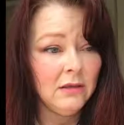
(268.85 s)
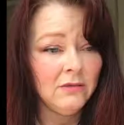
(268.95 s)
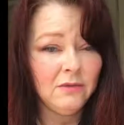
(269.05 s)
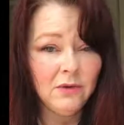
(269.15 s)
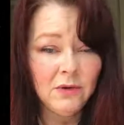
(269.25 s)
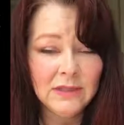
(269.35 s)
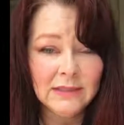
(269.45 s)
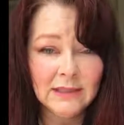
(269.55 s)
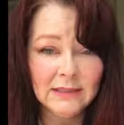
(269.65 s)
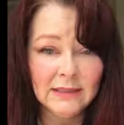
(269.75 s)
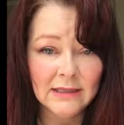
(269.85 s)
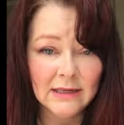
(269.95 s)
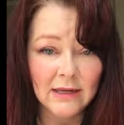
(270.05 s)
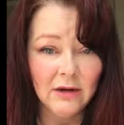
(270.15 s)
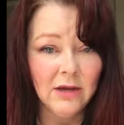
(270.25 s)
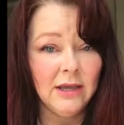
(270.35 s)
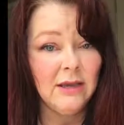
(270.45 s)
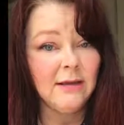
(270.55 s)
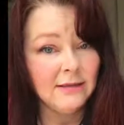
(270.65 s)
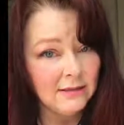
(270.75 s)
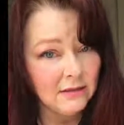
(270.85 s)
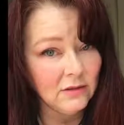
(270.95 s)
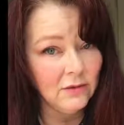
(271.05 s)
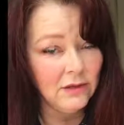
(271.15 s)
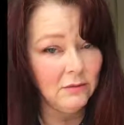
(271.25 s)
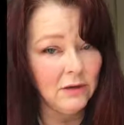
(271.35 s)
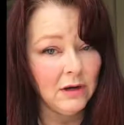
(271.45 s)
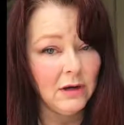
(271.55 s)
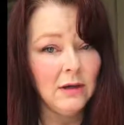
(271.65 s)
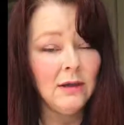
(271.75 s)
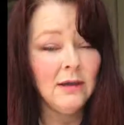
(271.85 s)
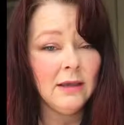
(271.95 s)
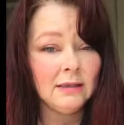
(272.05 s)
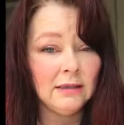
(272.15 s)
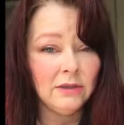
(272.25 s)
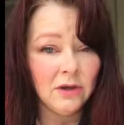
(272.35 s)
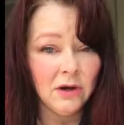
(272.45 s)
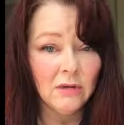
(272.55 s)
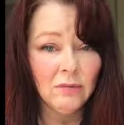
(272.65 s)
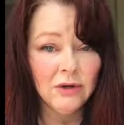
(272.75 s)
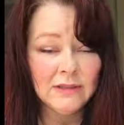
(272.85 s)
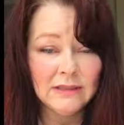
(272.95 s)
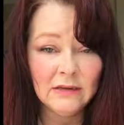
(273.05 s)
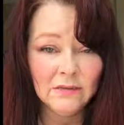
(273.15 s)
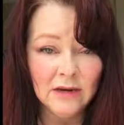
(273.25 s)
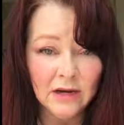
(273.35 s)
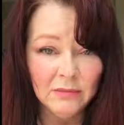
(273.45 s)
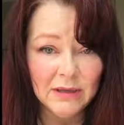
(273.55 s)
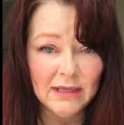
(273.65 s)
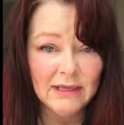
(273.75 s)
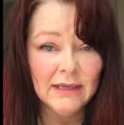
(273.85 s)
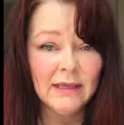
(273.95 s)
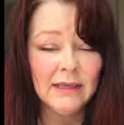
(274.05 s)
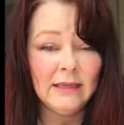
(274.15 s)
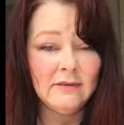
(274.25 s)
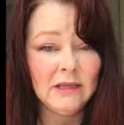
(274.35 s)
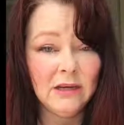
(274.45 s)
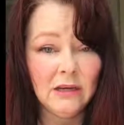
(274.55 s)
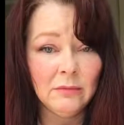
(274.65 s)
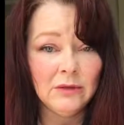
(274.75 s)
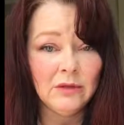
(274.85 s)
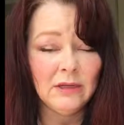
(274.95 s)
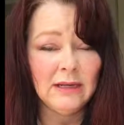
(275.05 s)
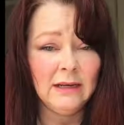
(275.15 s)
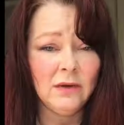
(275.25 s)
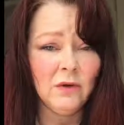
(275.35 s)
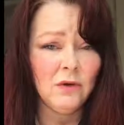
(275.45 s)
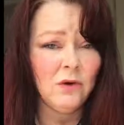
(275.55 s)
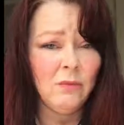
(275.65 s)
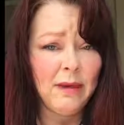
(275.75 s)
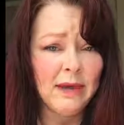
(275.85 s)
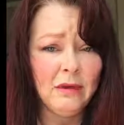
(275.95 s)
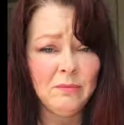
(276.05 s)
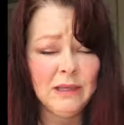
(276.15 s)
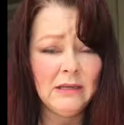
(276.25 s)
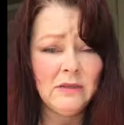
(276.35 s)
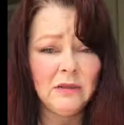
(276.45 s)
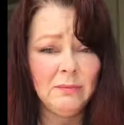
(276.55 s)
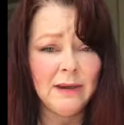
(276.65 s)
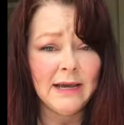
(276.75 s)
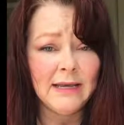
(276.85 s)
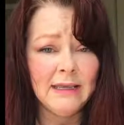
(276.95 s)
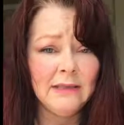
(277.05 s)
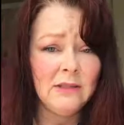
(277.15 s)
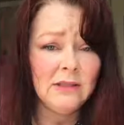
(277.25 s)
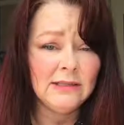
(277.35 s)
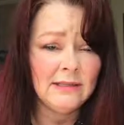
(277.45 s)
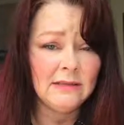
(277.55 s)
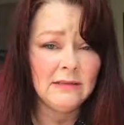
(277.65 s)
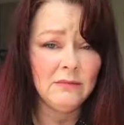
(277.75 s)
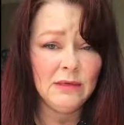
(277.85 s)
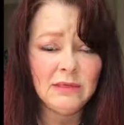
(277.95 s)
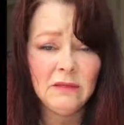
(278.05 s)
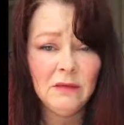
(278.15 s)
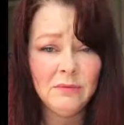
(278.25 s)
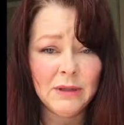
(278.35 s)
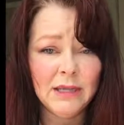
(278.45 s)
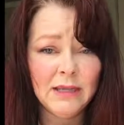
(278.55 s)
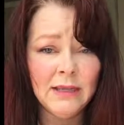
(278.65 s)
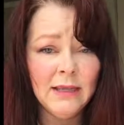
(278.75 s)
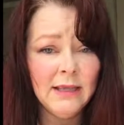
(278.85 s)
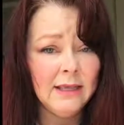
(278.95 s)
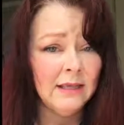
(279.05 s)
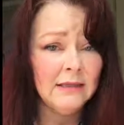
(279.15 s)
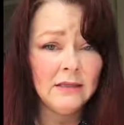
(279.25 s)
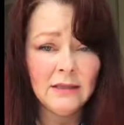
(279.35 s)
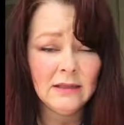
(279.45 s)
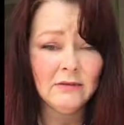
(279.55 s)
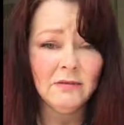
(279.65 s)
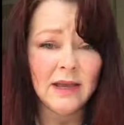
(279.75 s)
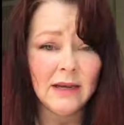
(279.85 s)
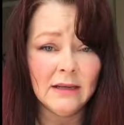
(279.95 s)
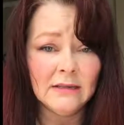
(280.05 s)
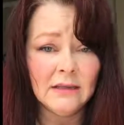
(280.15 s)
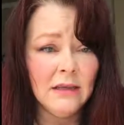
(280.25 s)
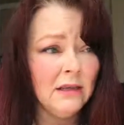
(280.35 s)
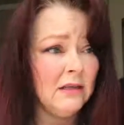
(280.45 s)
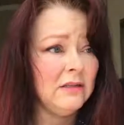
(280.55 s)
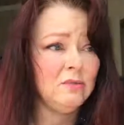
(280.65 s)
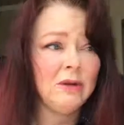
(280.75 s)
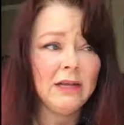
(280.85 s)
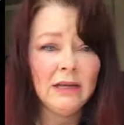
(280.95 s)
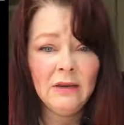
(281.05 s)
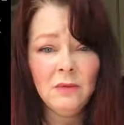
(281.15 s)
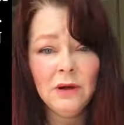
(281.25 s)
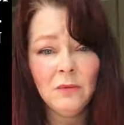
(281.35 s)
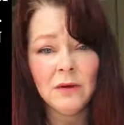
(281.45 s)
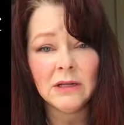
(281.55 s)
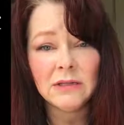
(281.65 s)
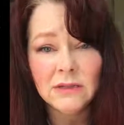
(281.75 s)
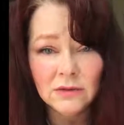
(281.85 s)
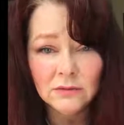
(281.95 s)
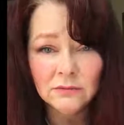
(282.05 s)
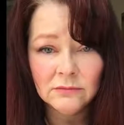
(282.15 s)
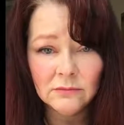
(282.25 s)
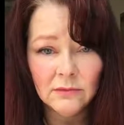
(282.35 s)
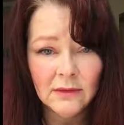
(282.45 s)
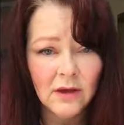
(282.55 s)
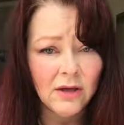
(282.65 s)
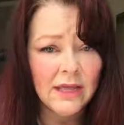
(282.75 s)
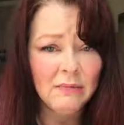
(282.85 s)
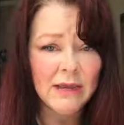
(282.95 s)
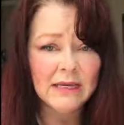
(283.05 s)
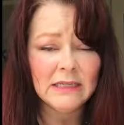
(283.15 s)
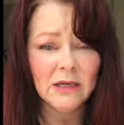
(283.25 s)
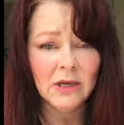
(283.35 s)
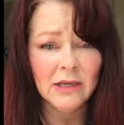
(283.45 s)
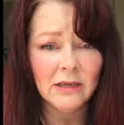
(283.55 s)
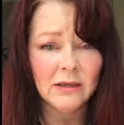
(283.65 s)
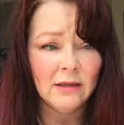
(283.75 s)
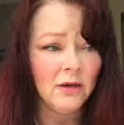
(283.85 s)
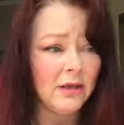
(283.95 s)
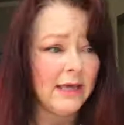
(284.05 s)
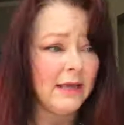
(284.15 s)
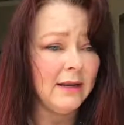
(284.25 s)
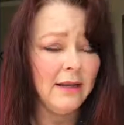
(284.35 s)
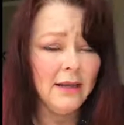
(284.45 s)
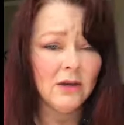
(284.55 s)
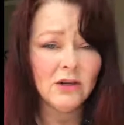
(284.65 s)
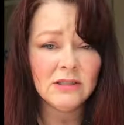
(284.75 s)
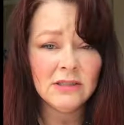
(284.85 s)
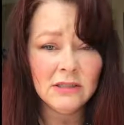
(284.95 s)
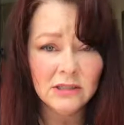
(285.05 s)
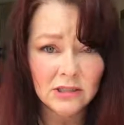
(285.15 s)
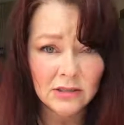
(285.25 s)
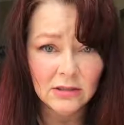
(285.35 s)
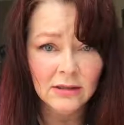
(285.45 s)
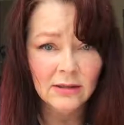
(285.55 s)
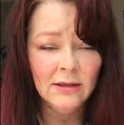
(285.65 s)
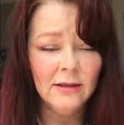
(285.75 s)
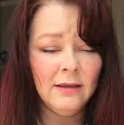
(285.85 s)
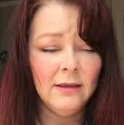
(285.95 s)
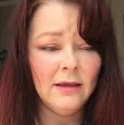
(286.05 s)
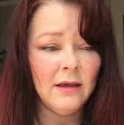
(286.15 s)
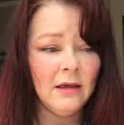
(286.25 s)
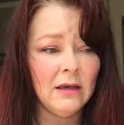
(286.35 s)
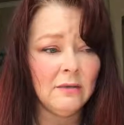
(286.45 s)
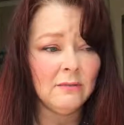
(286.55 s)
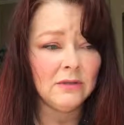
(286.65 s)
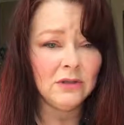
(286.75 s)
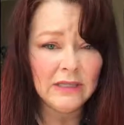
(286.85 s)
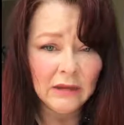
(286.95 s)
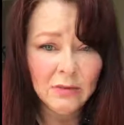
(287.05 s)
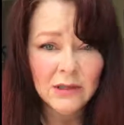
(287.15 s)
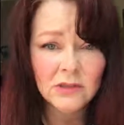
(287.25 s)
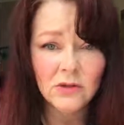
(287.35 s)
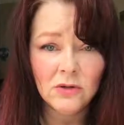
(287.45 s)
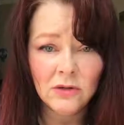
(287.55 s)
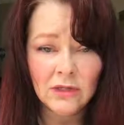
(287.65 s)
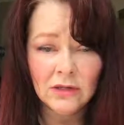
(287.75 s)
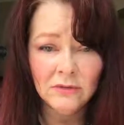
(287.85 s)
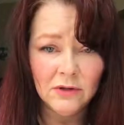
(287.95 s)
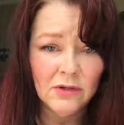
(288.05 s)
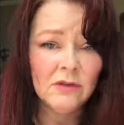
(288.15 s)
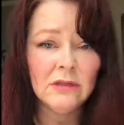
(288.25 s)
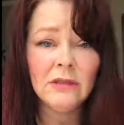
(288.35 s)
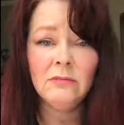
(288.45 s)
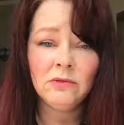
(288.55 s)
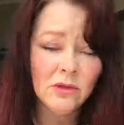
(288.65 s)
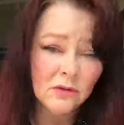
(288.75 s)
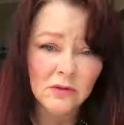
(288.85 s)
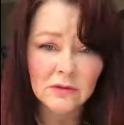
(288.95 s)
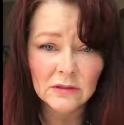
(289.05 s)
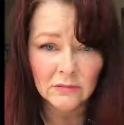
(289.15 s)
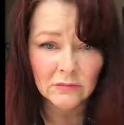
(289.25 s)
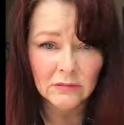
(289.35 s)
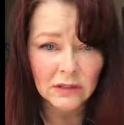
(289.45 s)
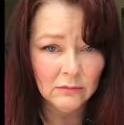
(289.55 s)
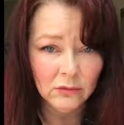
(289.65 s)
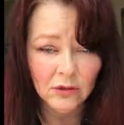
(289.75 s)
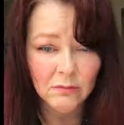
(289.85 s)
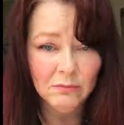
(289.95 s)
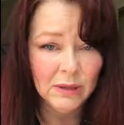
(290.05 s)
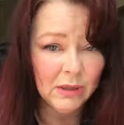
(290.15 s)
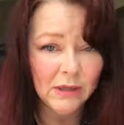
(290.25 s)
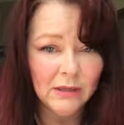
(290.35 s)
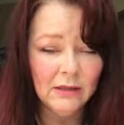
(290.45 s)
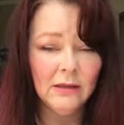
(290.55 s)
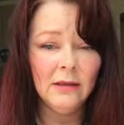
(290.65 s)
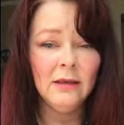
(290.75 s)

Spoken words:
The fluid stays in that area and doesn't go anywhere. It's a dark, moist environment. It gives it an opportunity to go back up into the body, into the system, into the blood, into the lymphatics, and spread anywhere it wants to. All that bacteria and all that carcinogen. So tampons are no good. If you're using them, don't use them anymore, period.